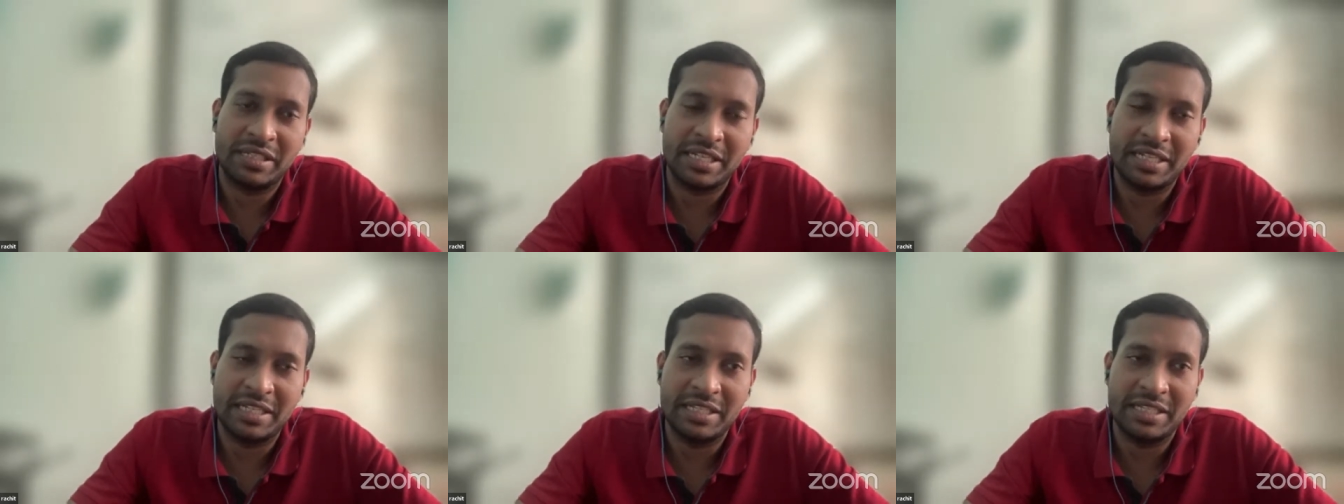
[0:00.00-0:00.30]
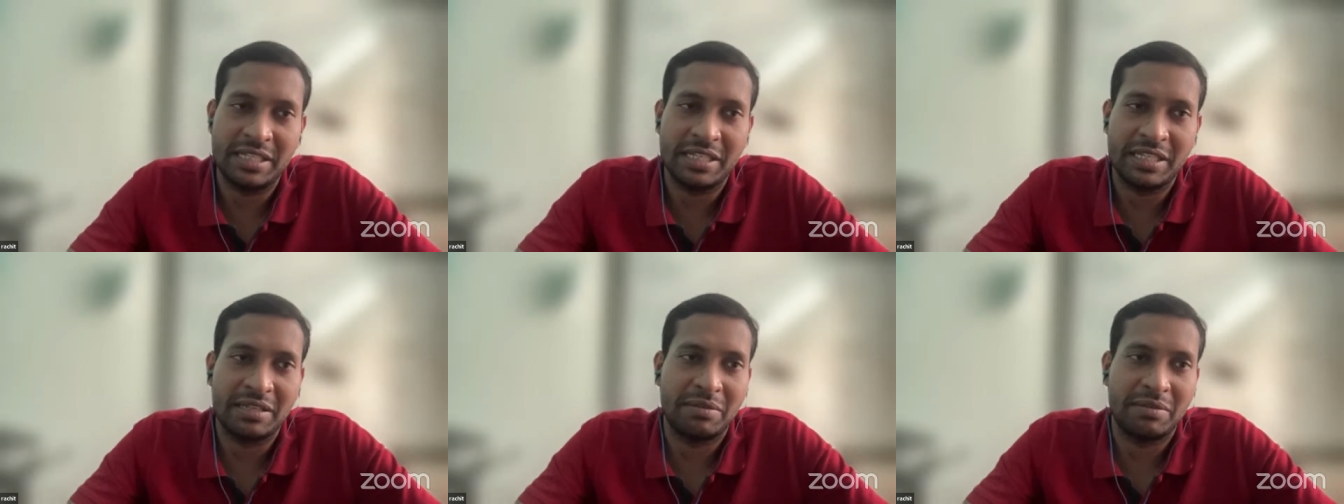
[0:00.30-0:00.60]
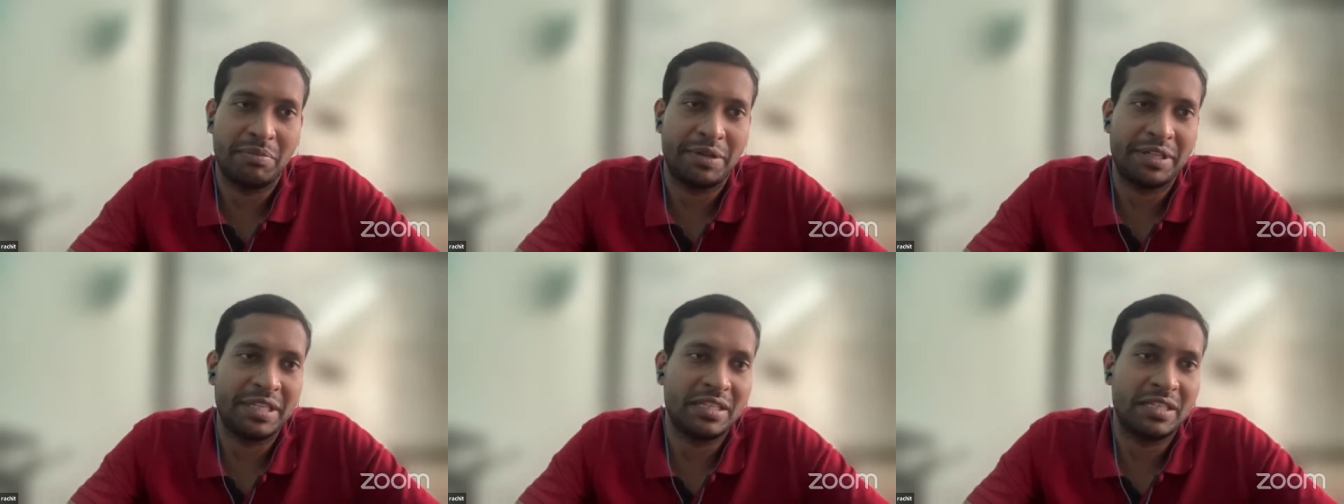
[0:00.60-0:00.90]
change
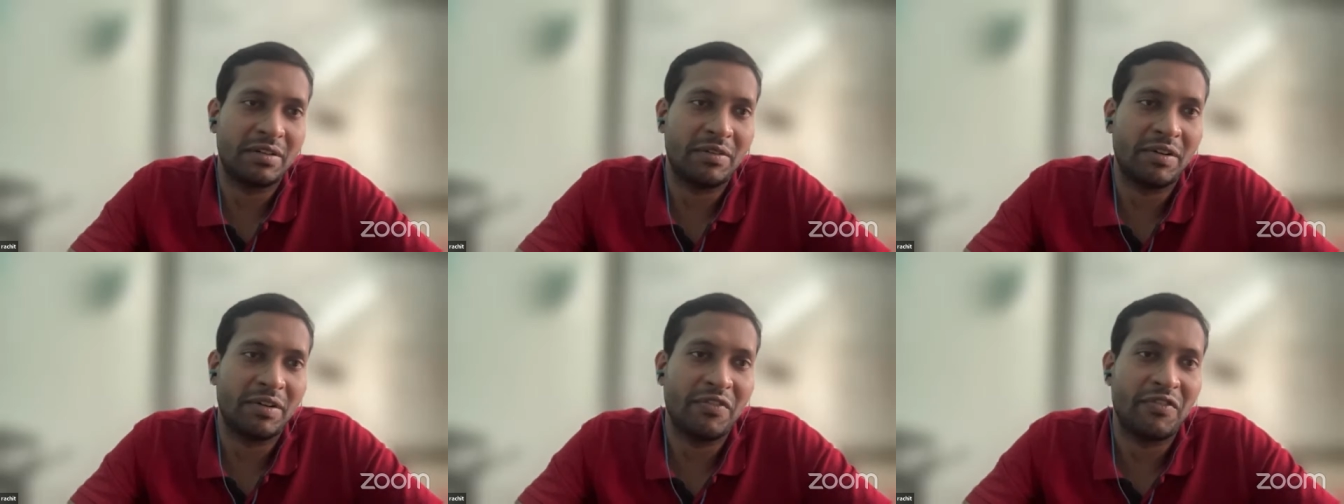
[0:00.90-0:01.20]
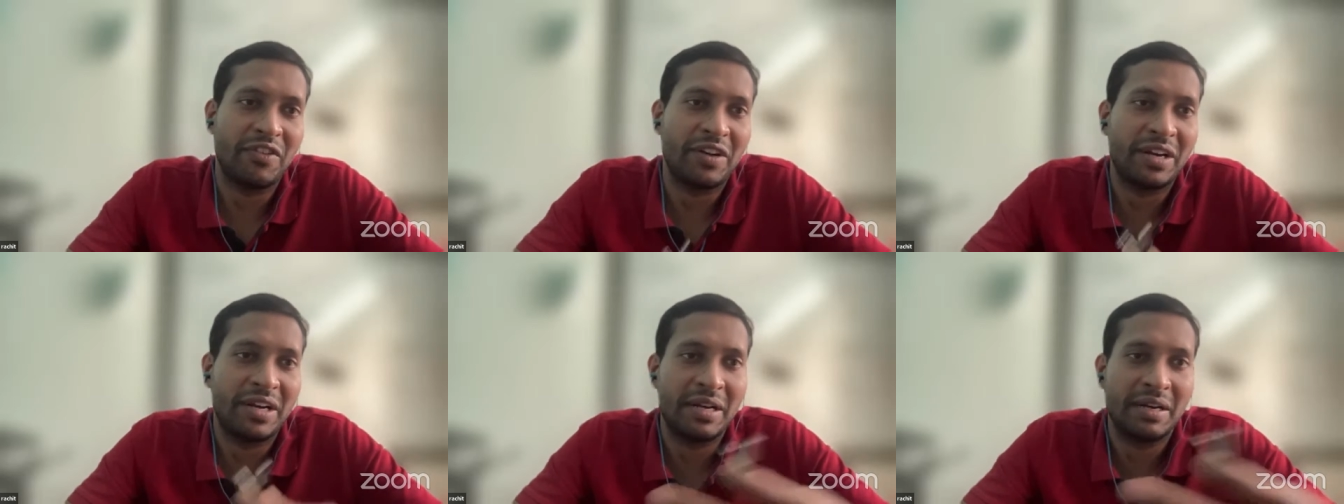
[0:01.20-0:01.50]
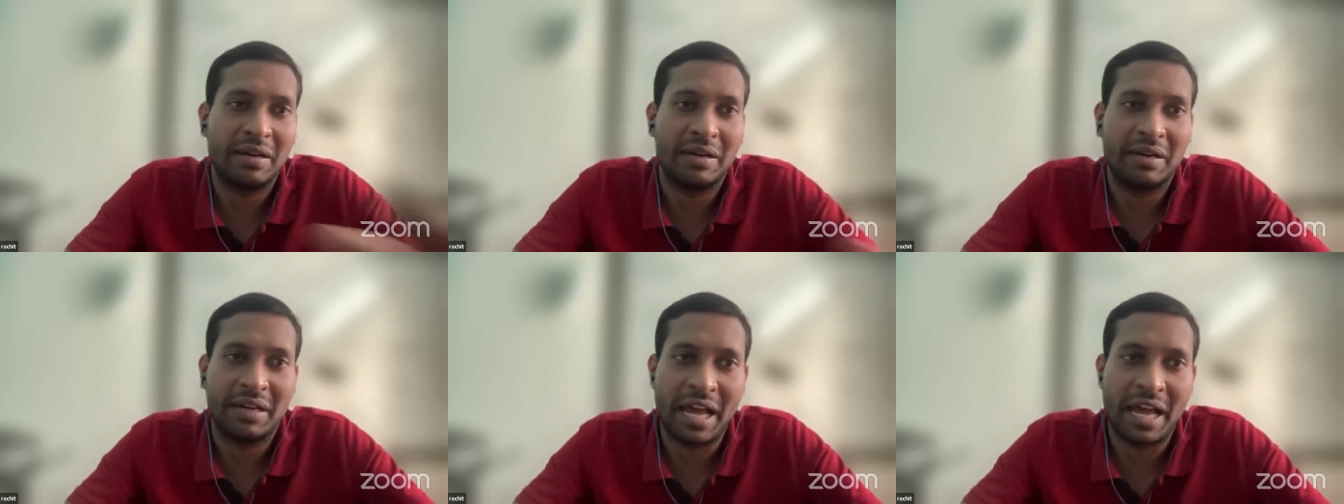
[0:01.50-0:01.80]
in presence of
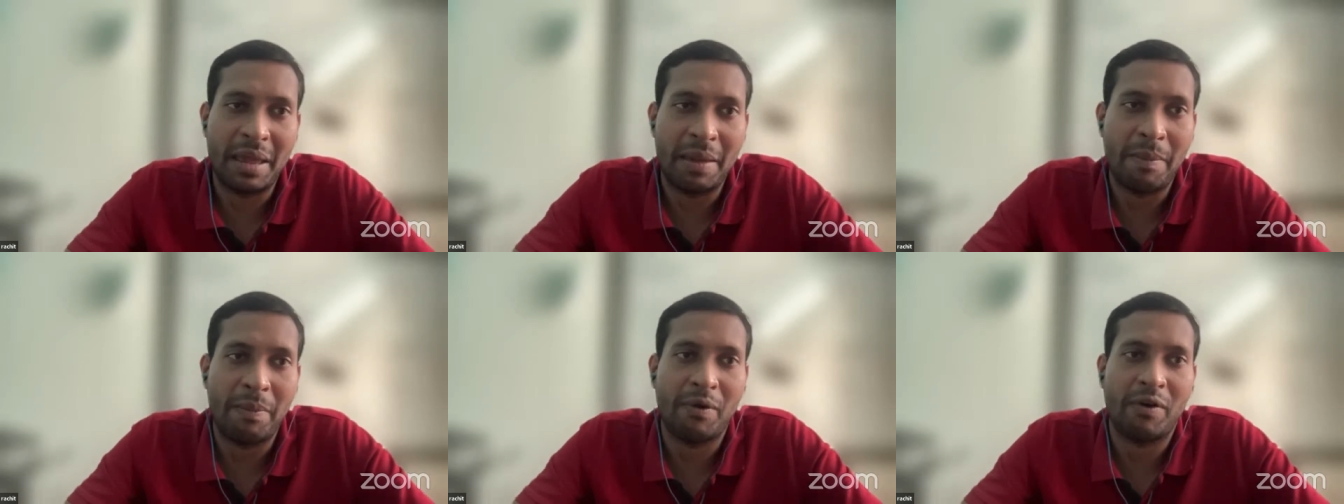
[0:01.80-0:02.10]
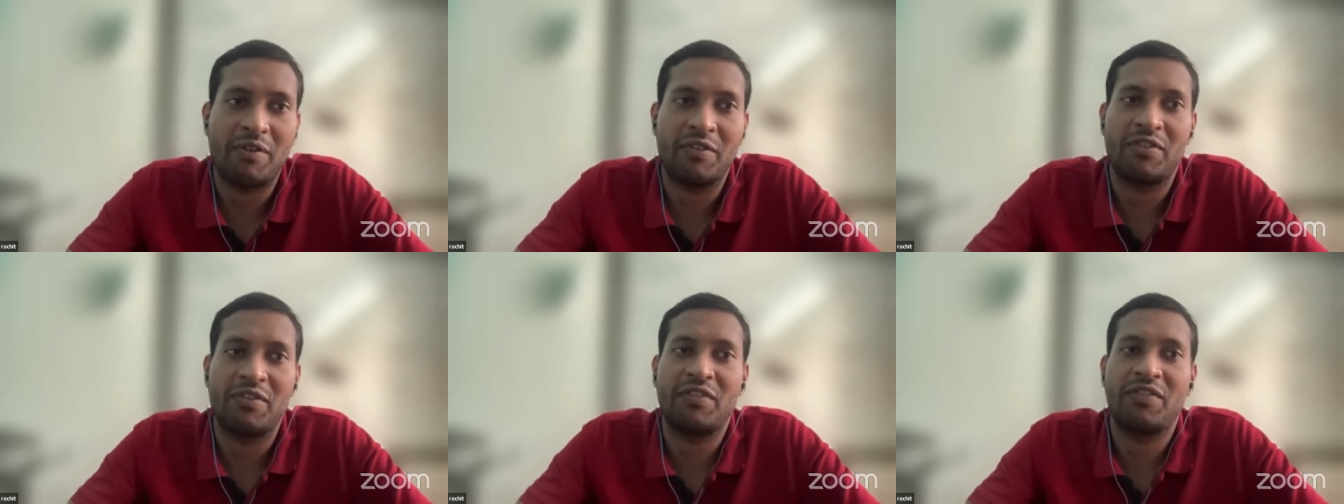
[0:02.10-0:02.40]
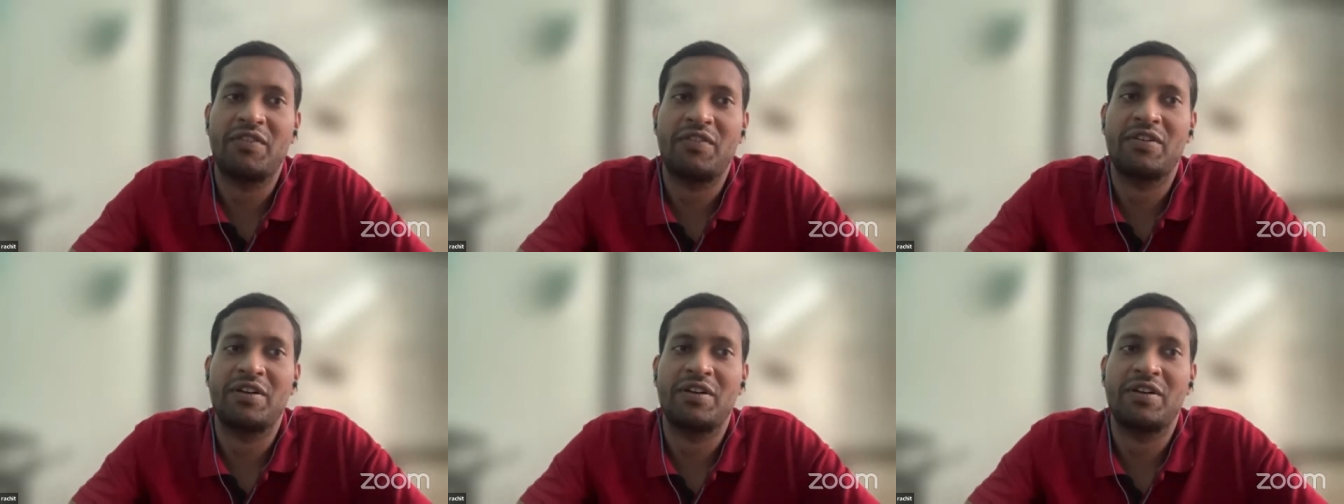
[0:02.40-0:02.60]
different type of